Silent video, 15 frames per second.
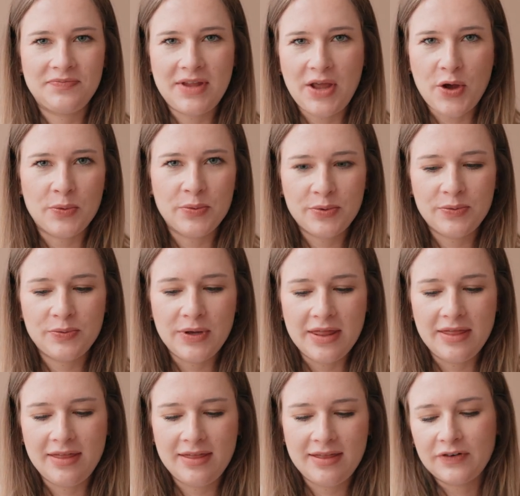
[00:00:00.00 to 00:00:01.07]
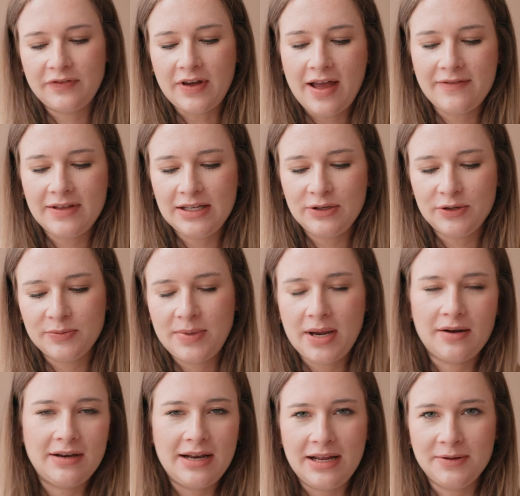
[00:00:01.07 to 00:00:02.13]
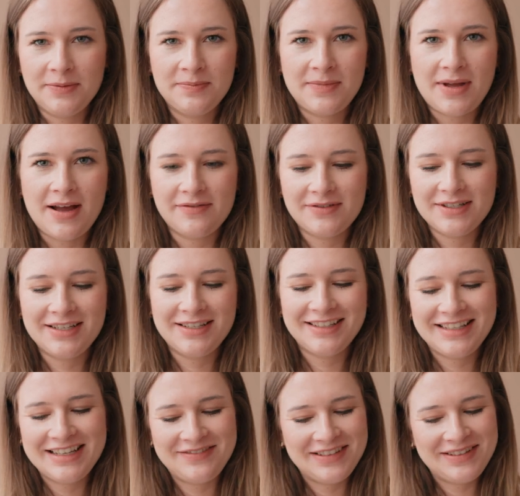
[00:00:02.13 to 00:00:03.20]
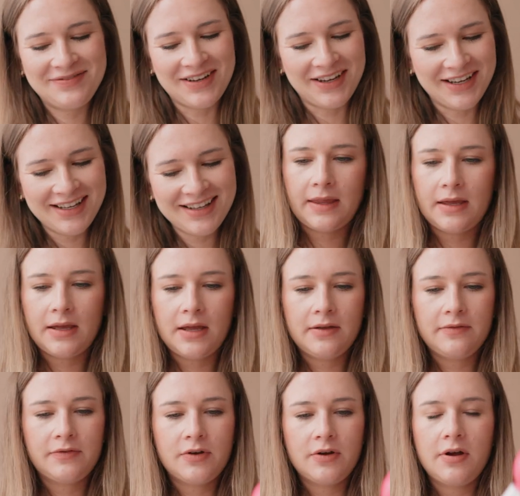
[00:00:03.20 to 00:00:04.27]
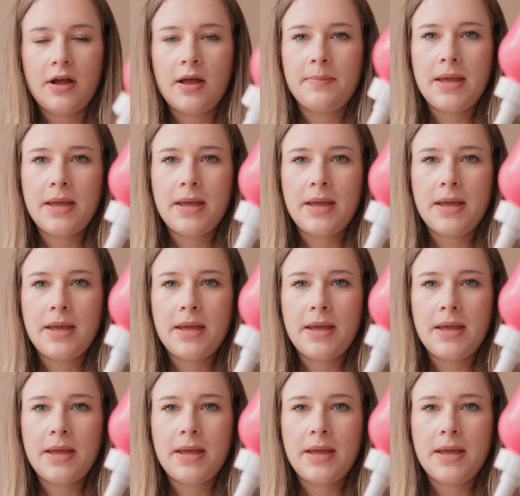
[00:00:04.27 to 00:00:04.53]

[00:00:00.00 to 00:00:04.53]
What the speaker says: help with reviving your perineum after giving birth. I've got a